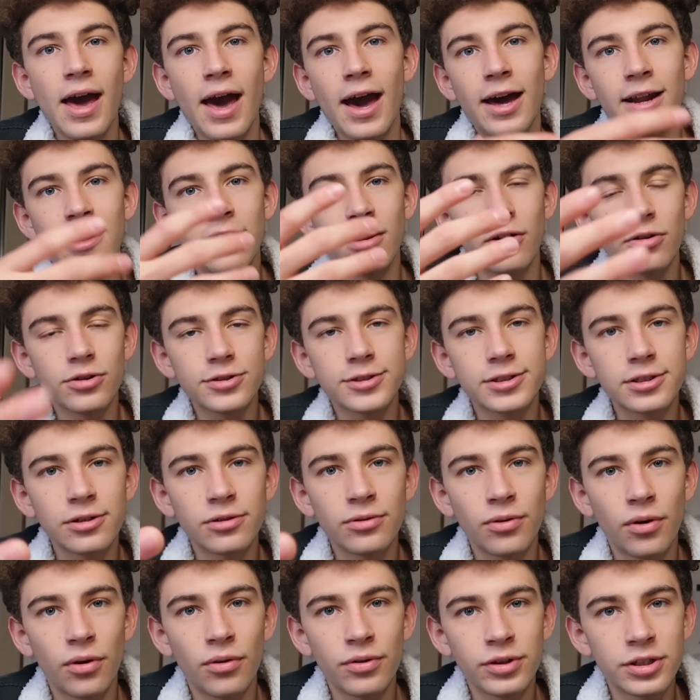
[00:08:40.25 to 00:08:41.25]
And it
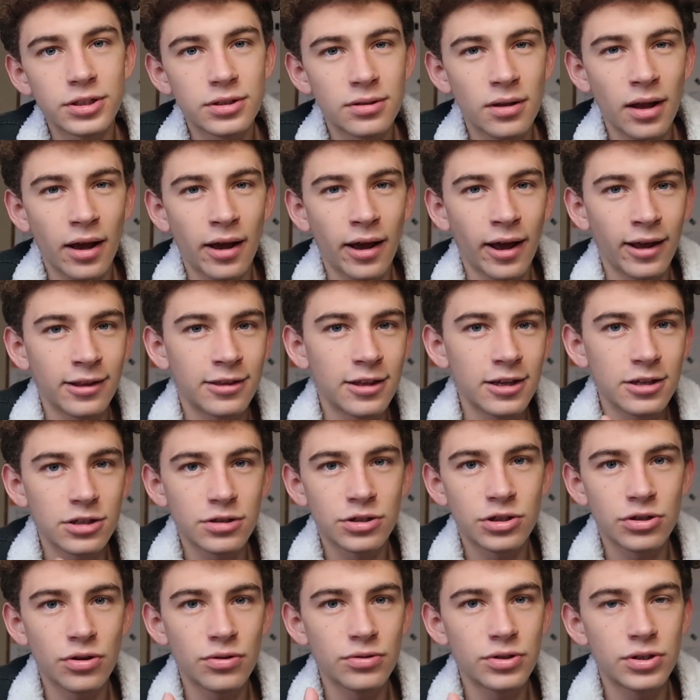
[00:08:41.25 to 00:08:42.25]
also only, I think,
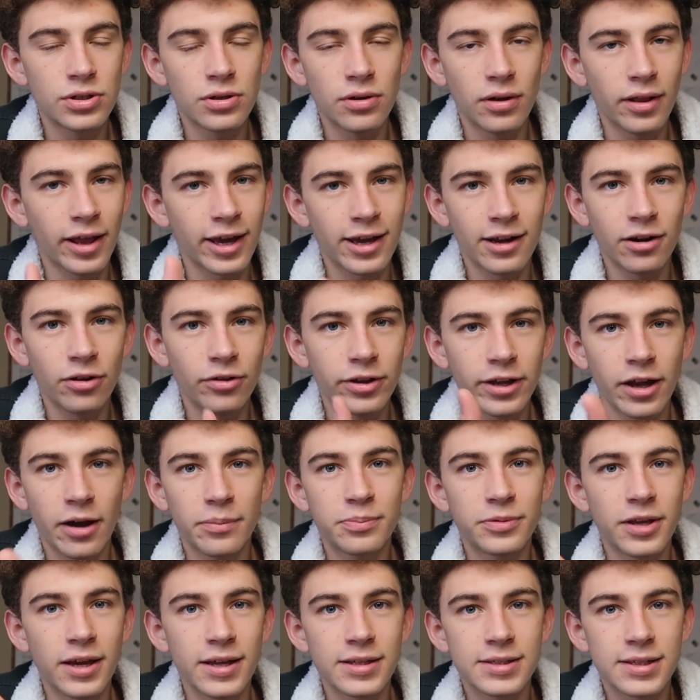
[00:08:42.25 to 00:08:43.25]
shows you, like it only
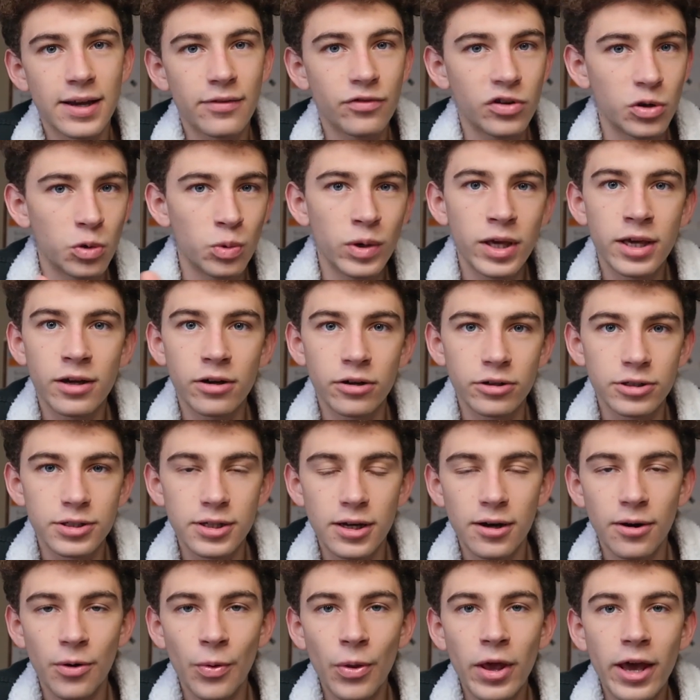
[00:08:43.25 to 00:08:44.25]
updates every week or
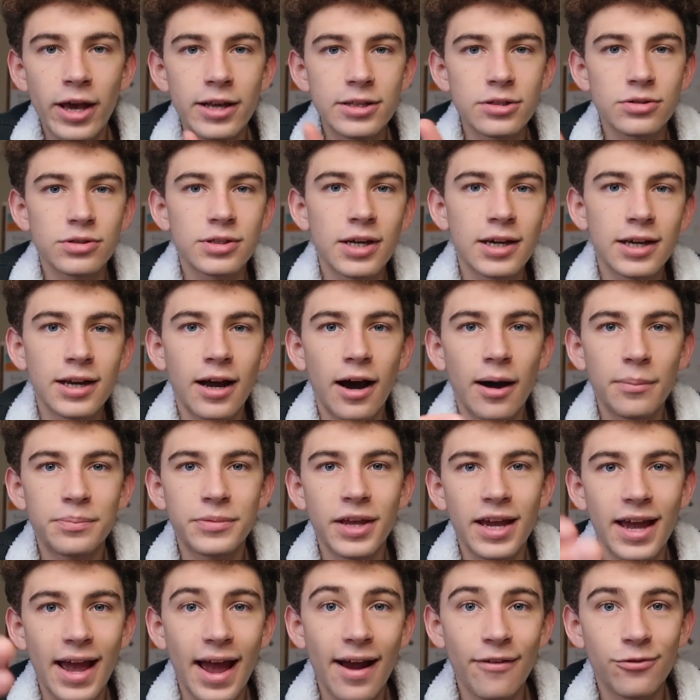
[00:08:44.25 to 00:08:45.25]
so. So it's not gonna
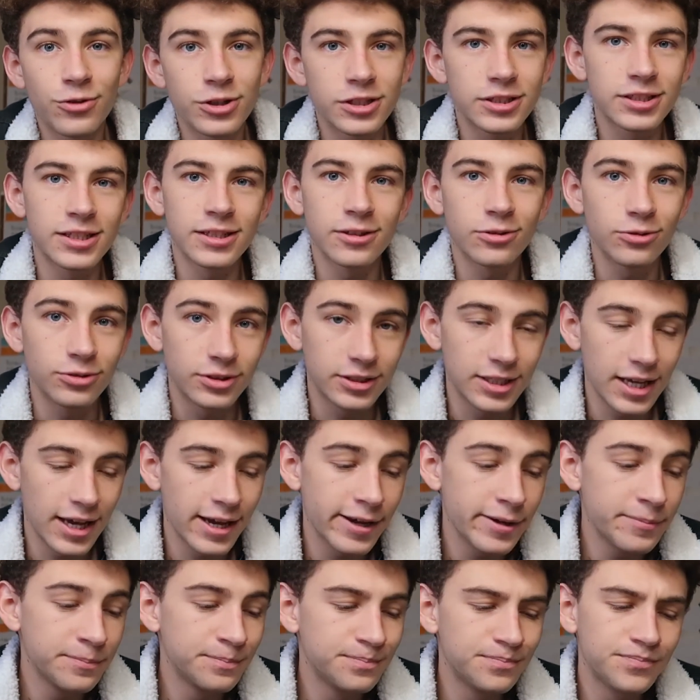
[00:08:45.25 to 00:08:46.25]
update every single
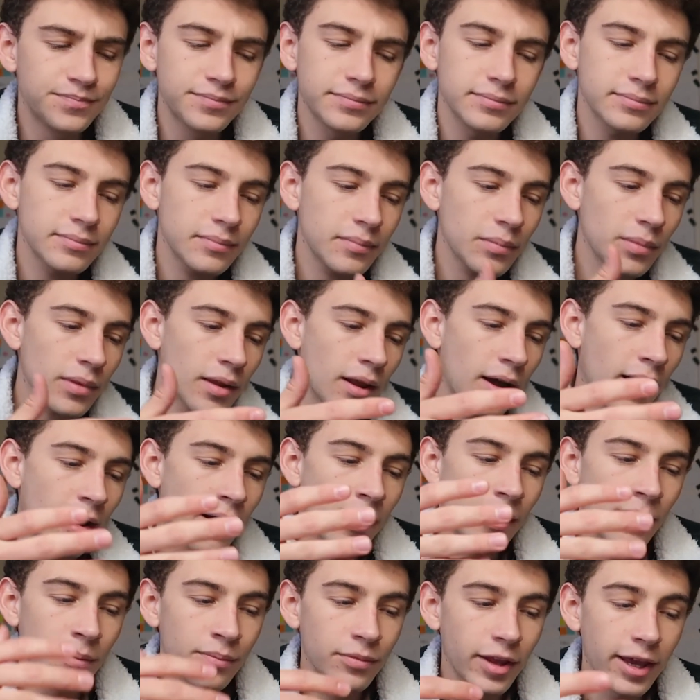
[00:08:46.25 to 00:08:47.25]
day,
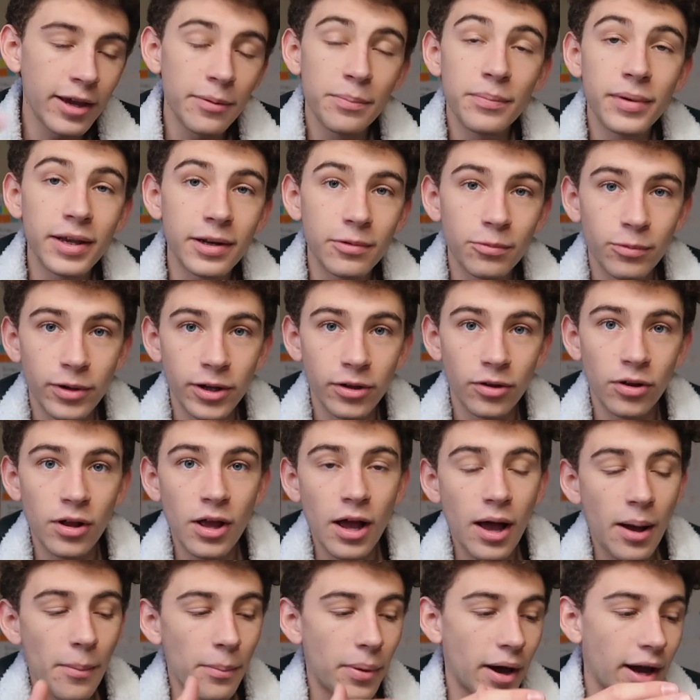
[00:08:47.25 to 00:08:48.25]
like Mint will.
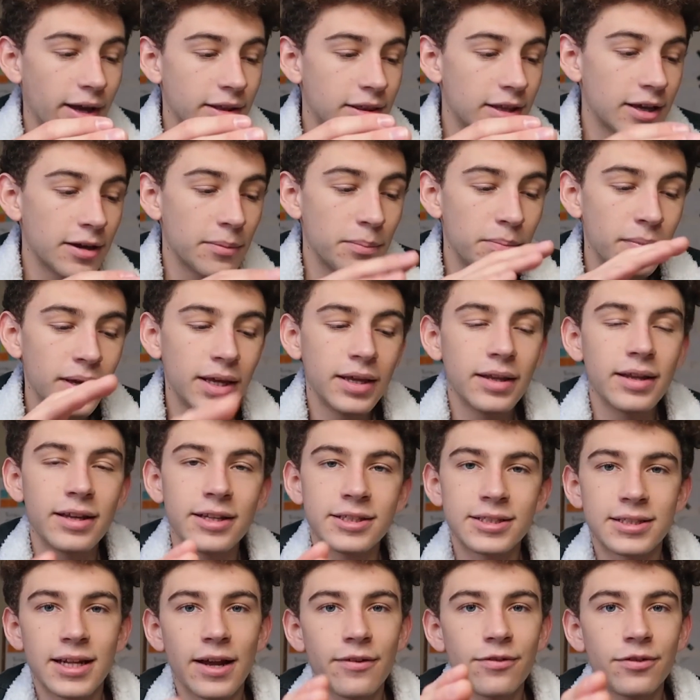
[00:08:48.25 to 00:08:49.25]
But I think Mint
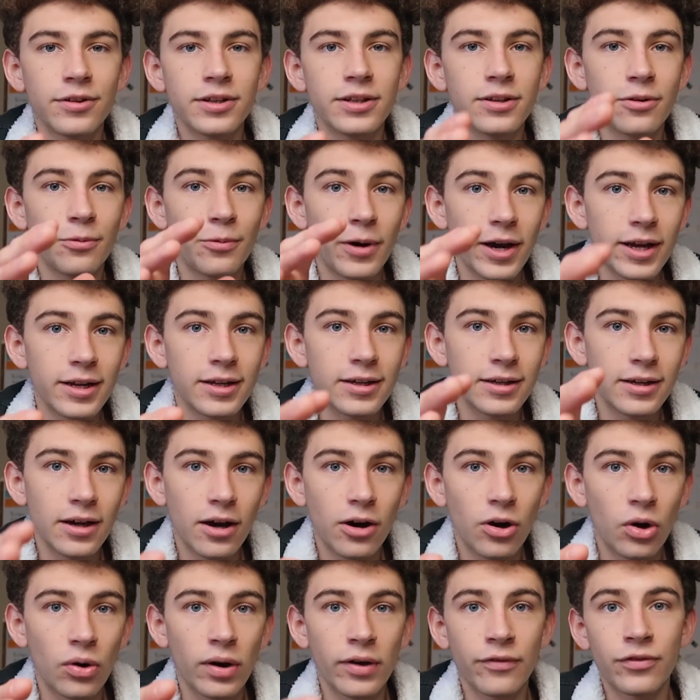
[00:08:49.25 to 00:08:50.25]
is definitely the way to
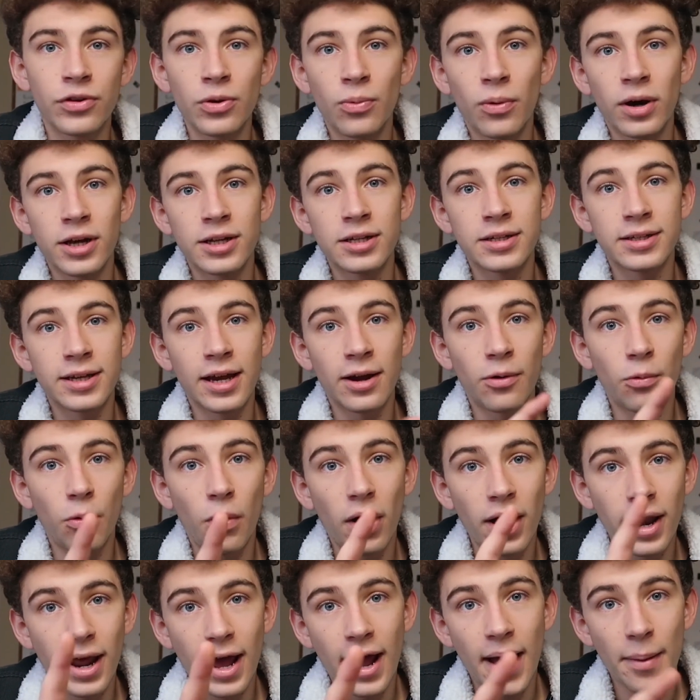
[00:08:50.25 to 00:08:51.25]
go. If you want to take
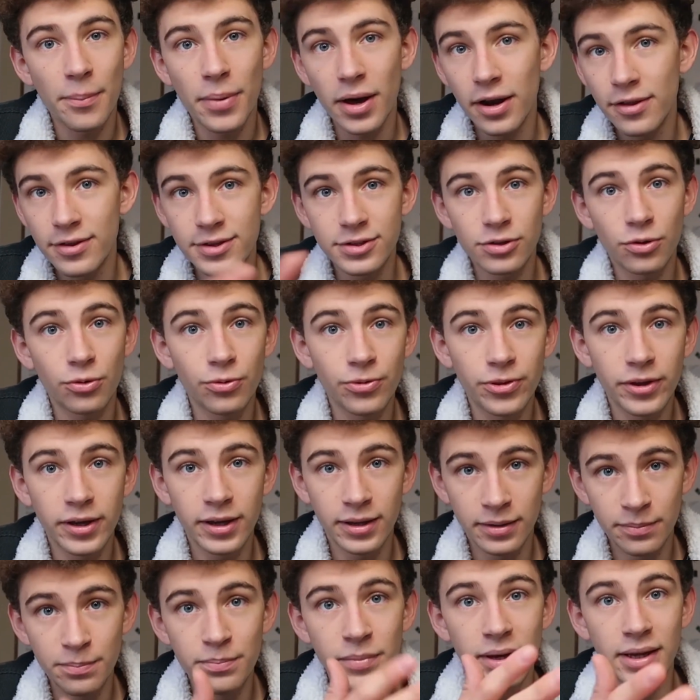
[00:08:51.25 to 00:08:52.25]
one app out of this whole
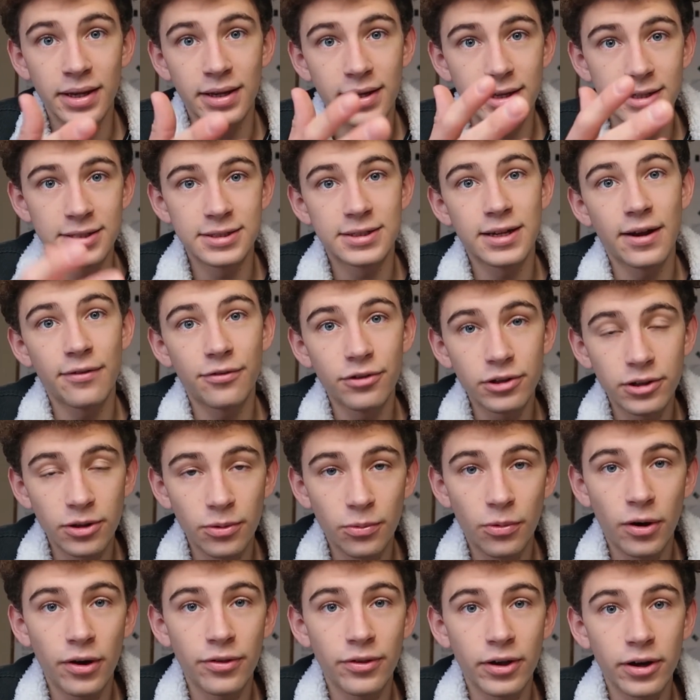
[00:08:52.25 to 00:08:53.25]
thing, Mint is definitely
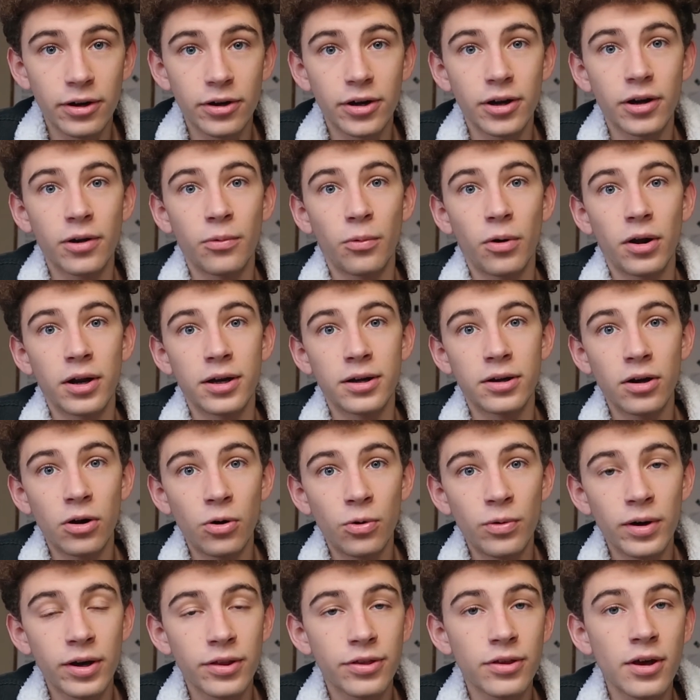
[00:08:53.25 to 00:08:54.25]
the one that you're going to want to
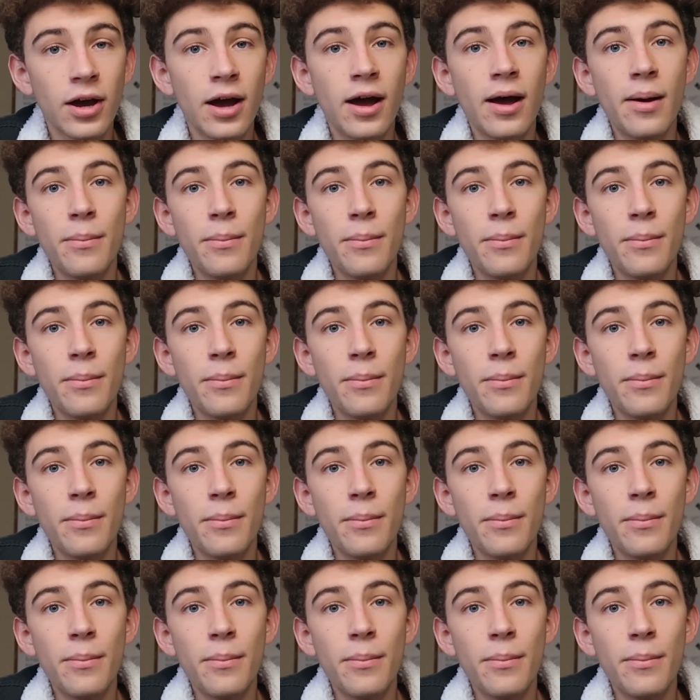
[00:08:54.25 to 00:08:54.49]
go with.